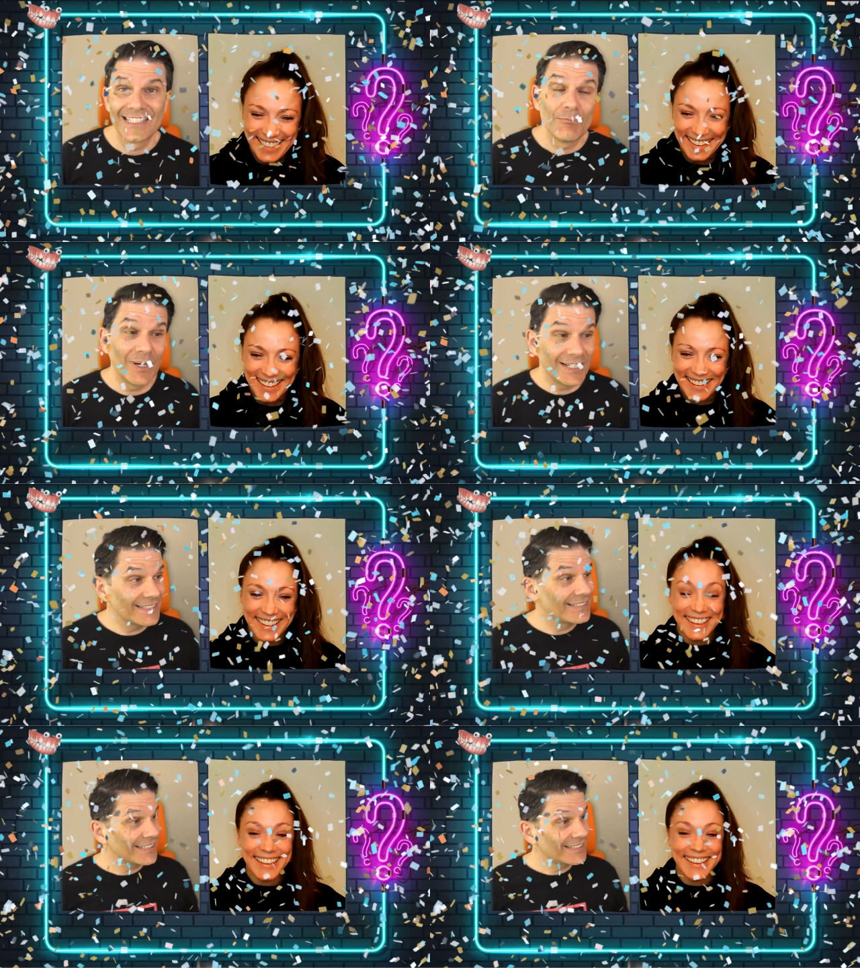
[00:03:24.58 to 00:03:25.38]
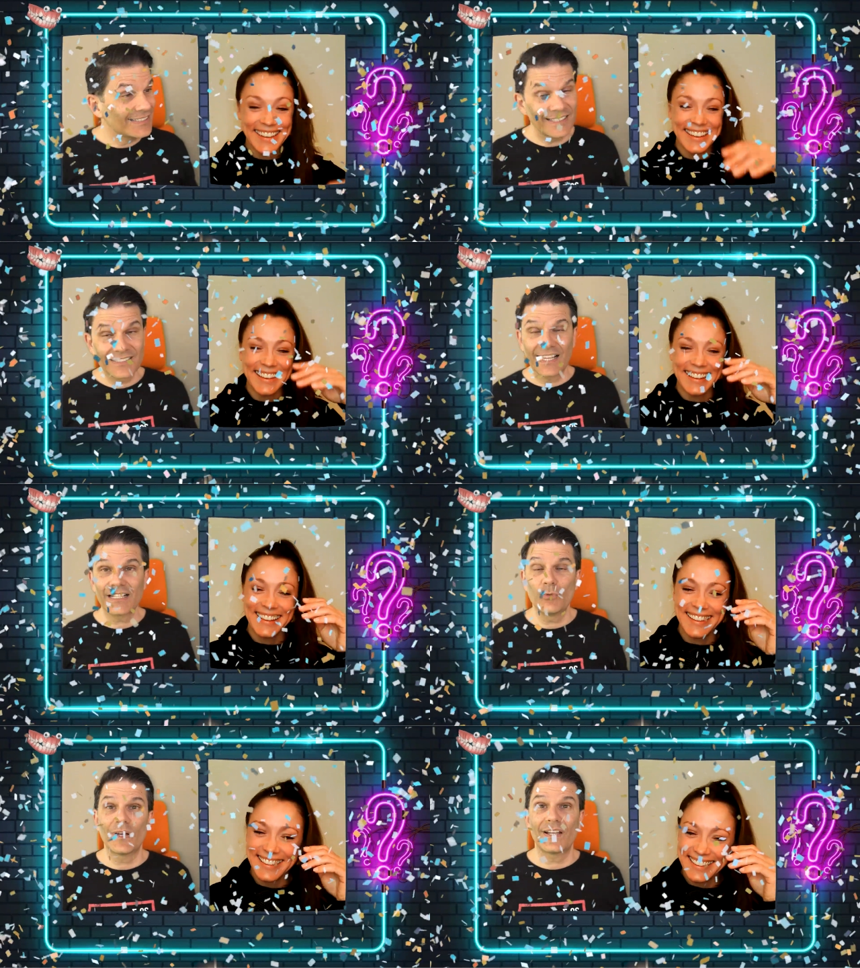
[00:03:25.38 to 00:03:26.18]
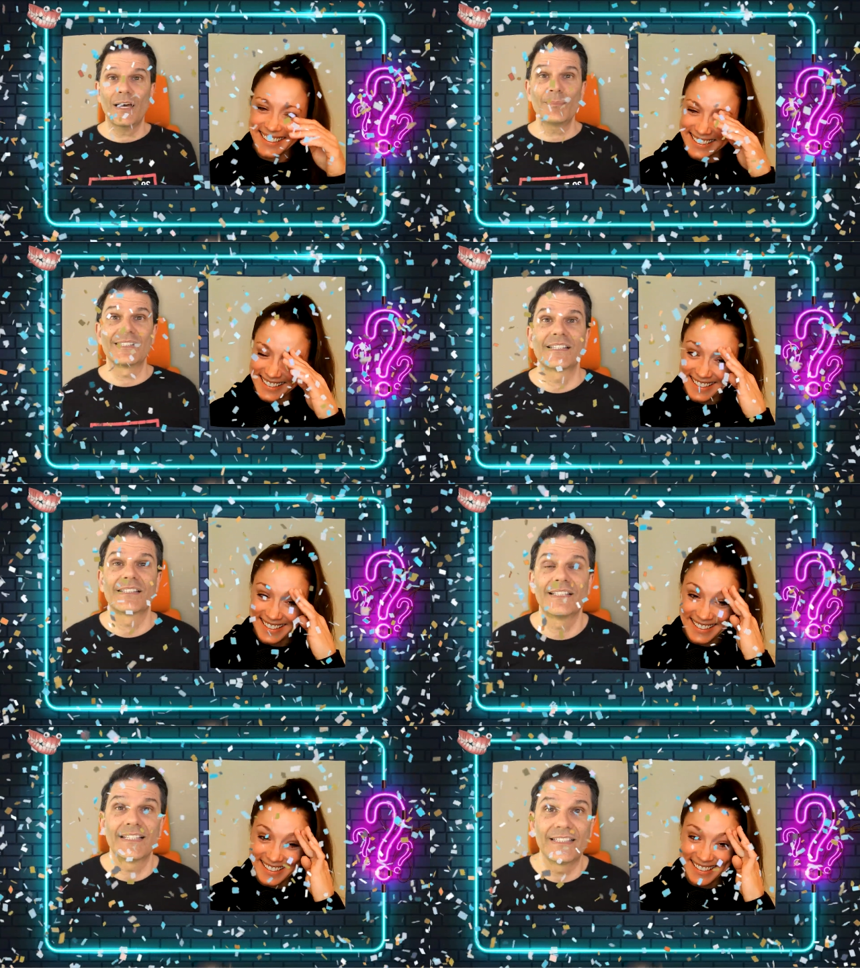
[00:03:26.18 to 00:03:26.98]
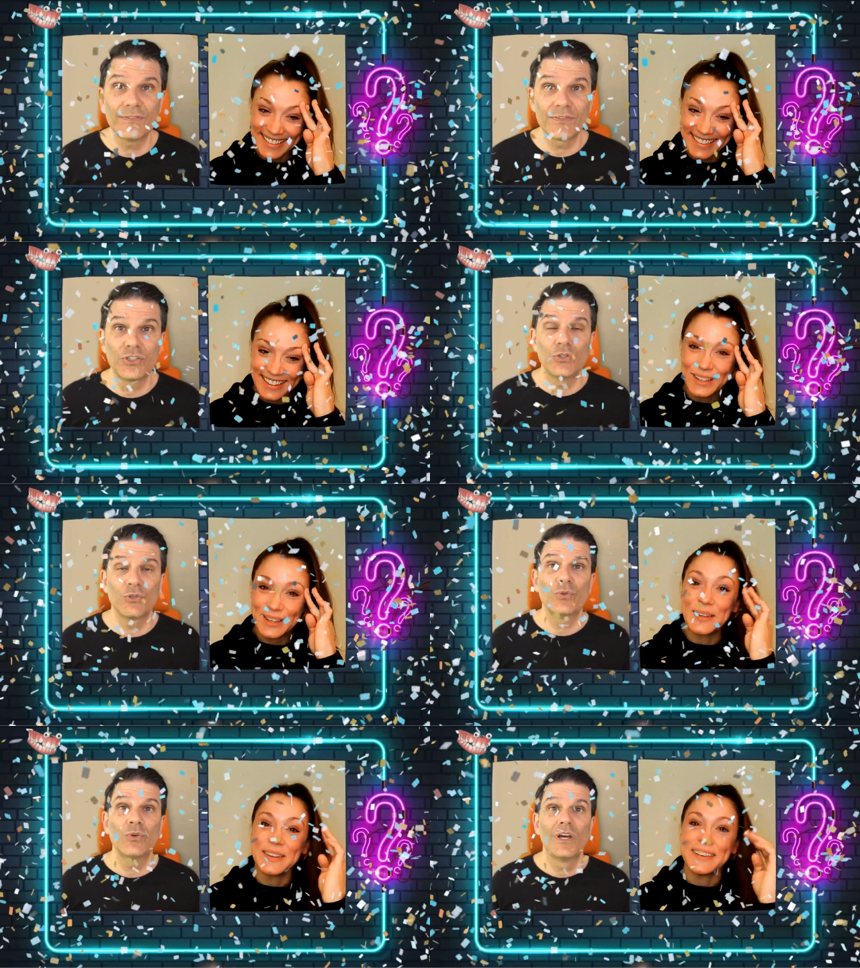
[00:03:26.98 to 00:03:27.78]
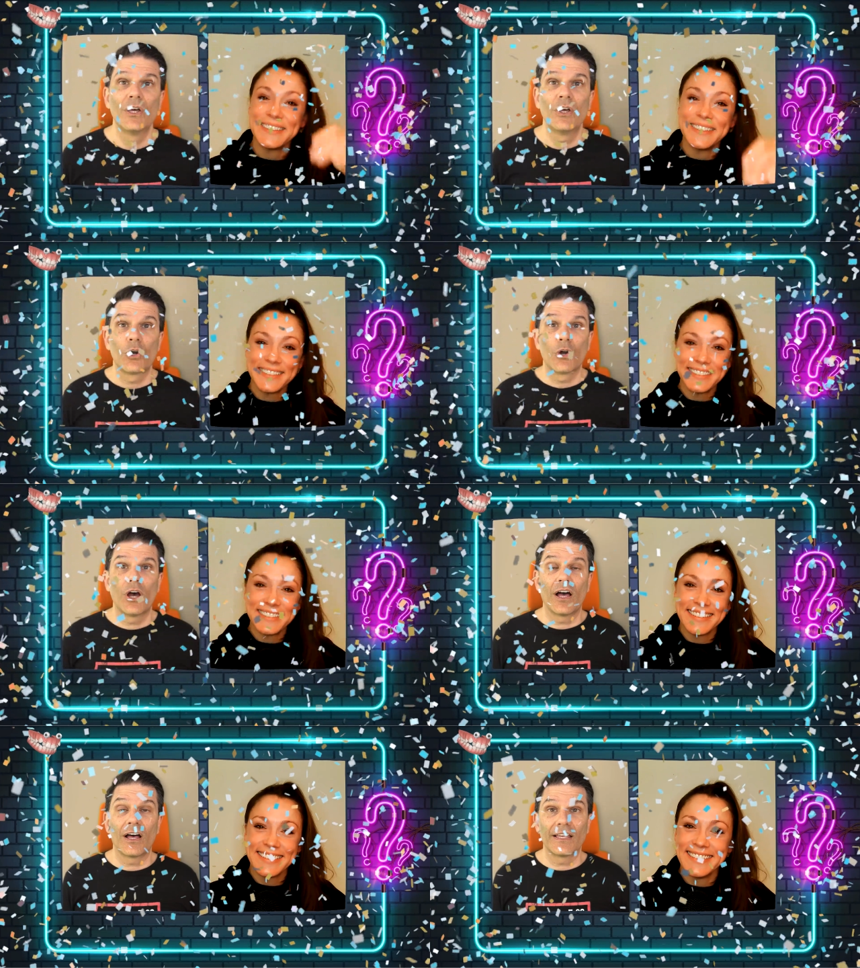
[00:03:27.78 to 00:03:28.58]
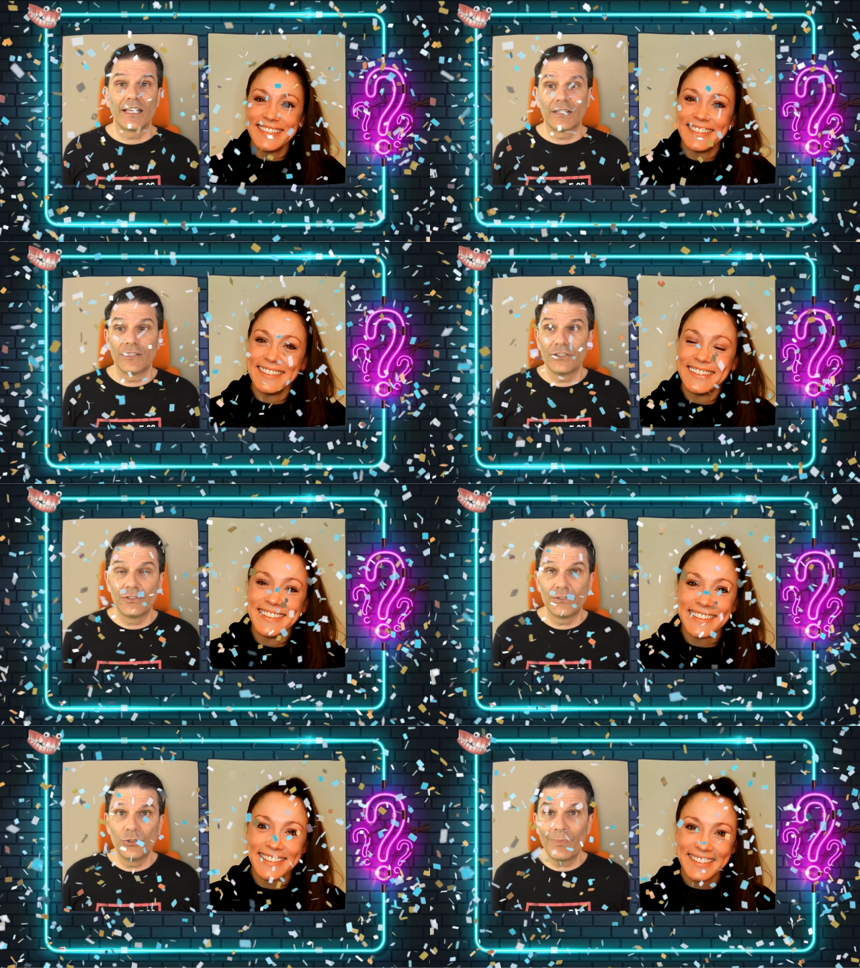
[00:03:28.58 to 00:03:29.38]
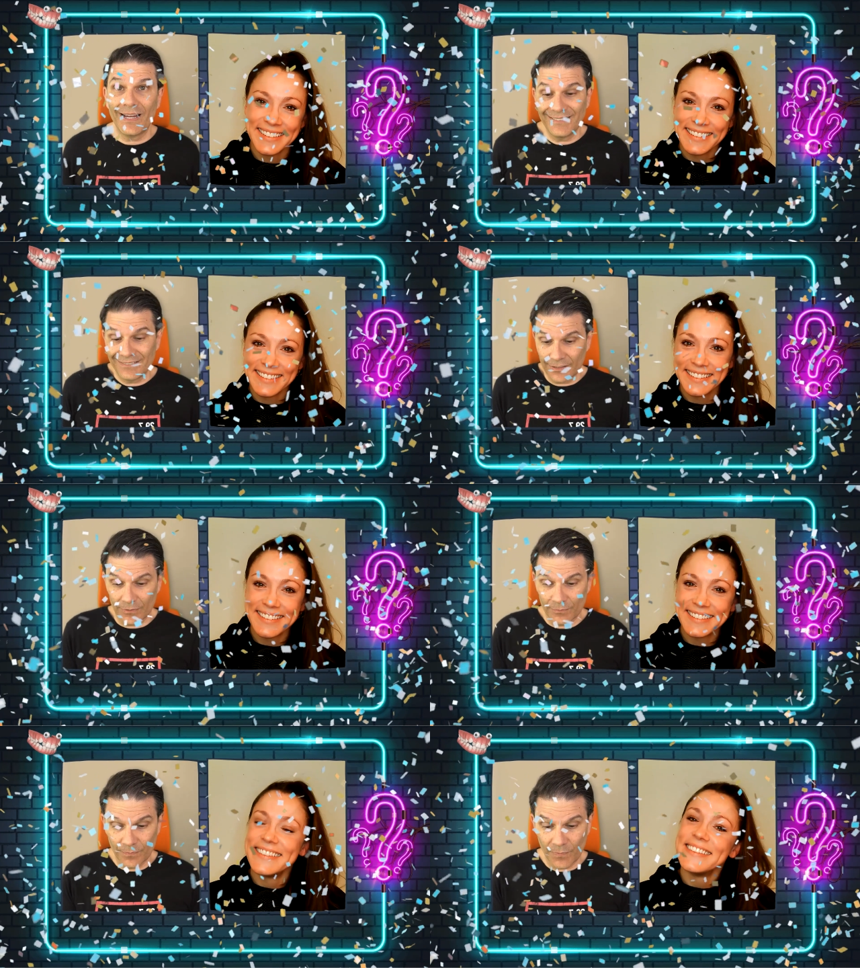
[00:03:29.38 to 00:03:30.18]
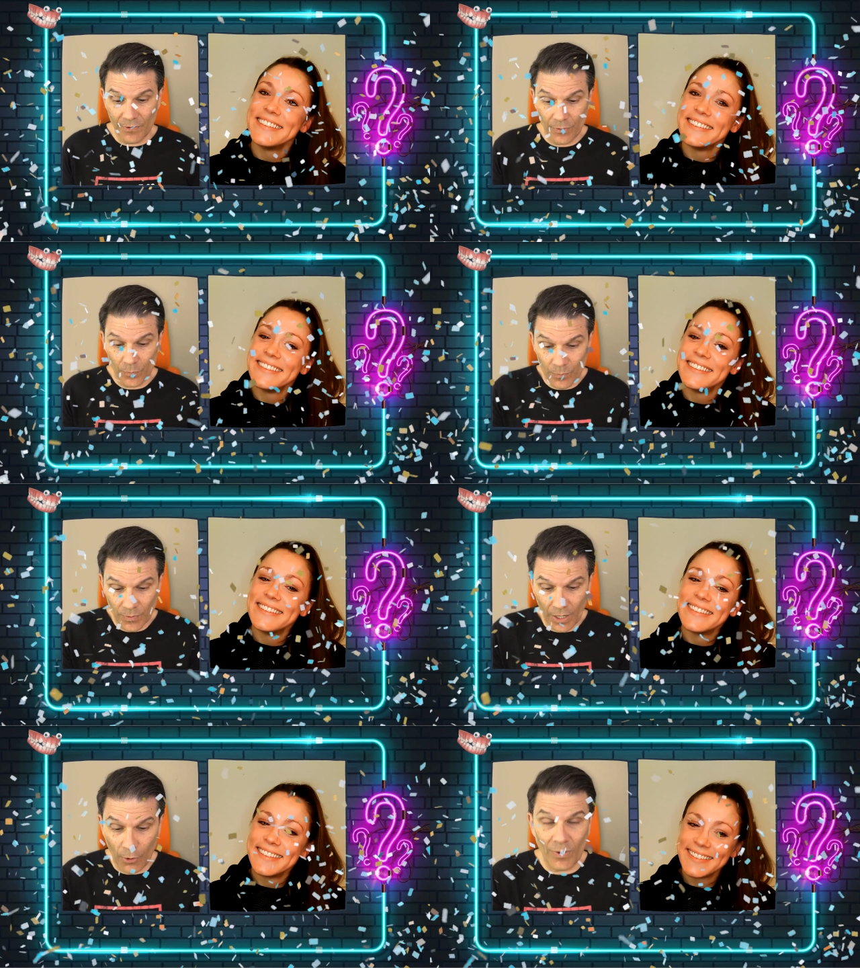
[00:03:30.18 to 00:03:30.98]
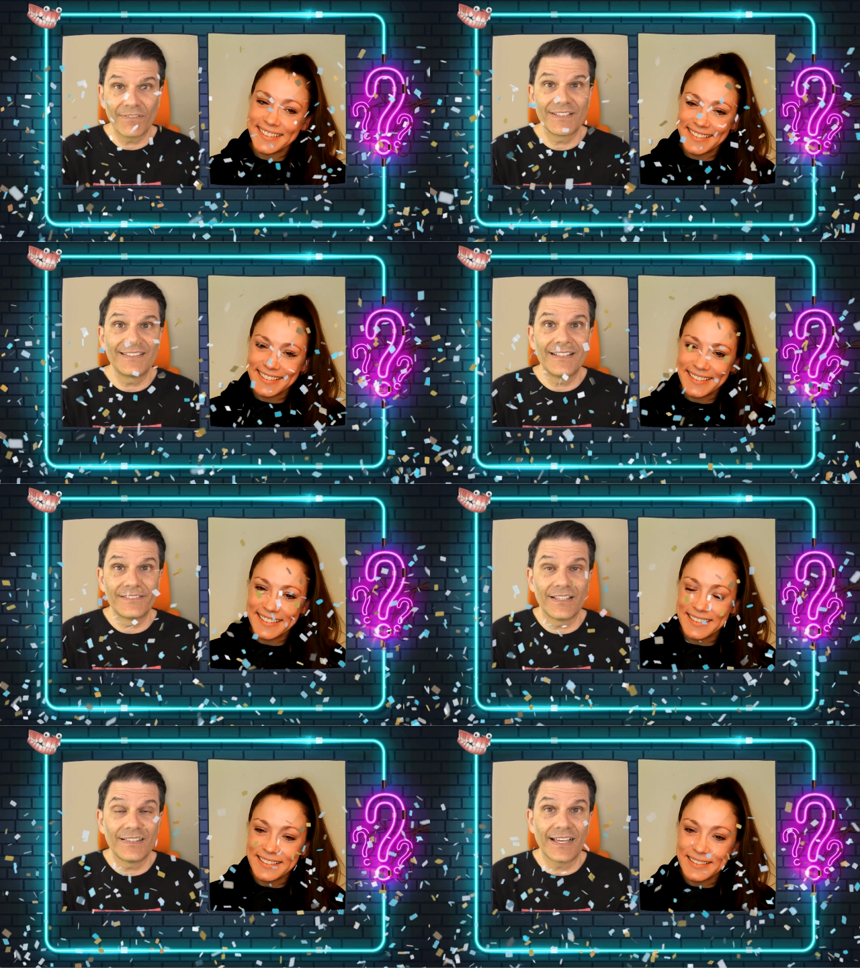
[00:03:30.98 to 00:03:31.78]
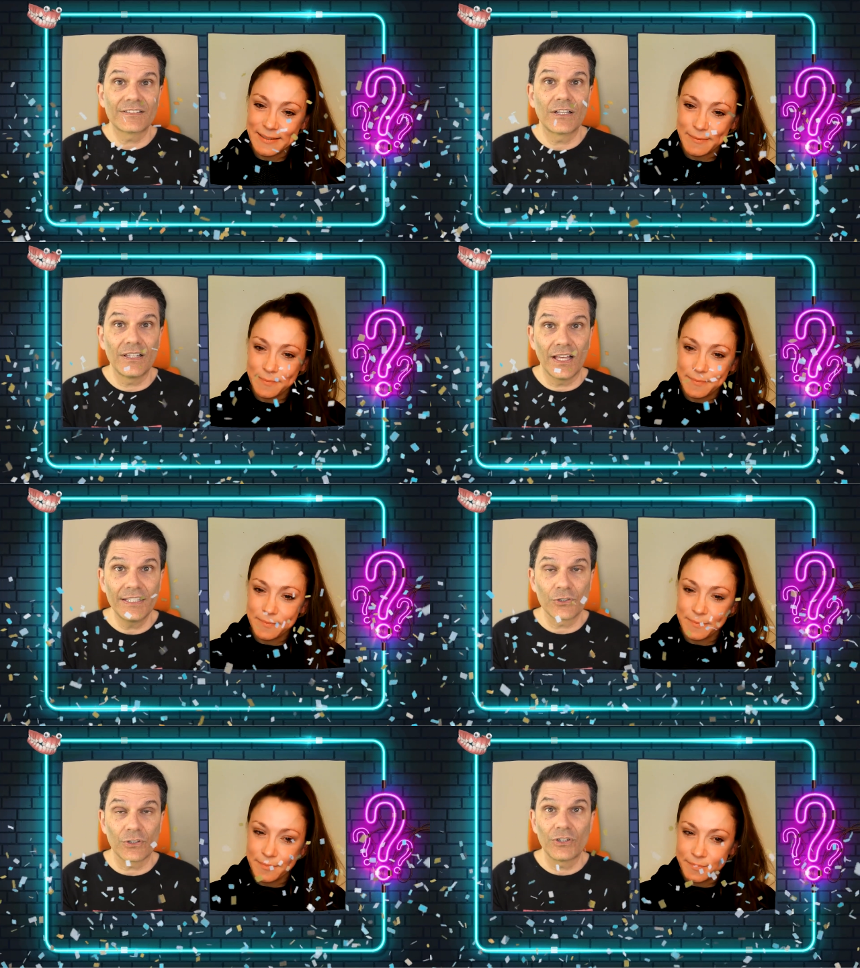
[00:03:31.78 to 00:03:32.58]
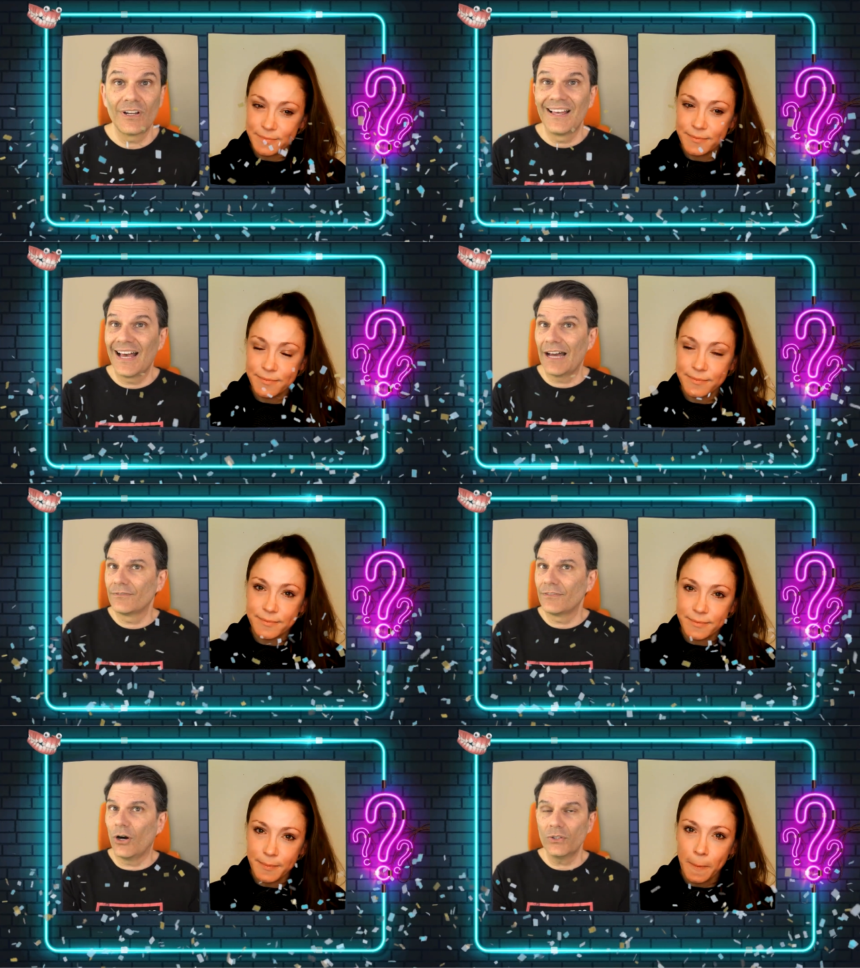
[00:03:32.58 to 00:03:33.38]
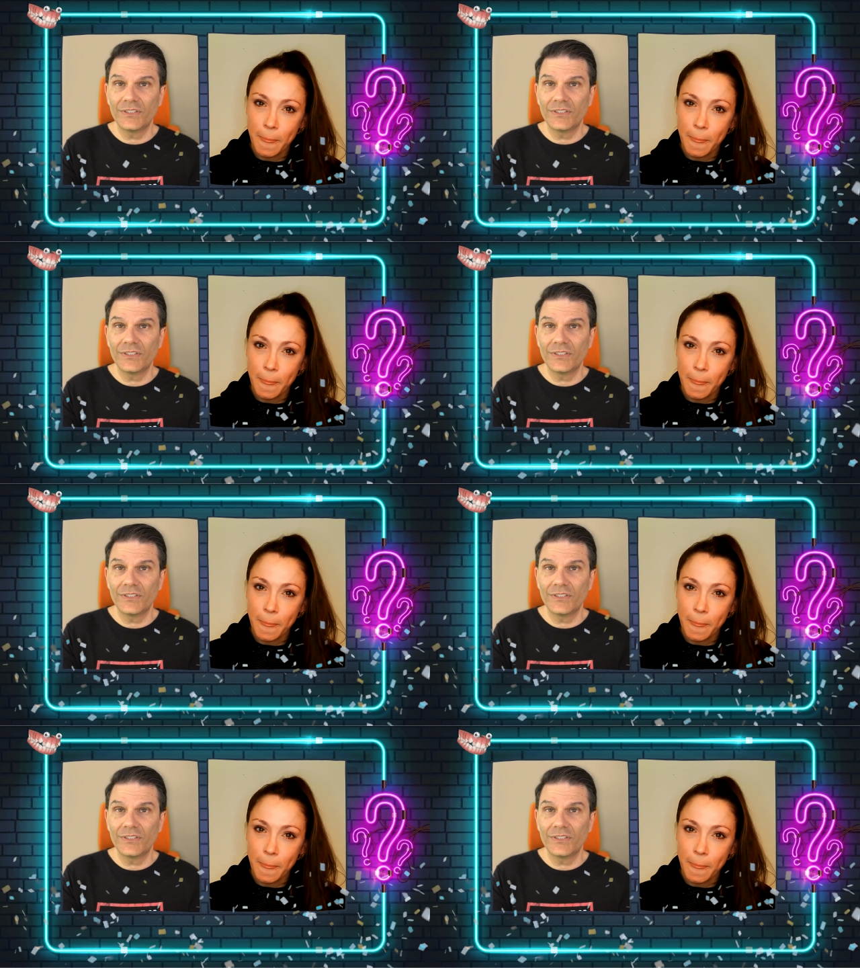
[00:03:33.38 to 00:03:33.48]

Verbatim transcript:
Speaker 1: but it, this is exactly what happens. It, it gives you, uh, it, you might arrive at the, the, last aligner, have all the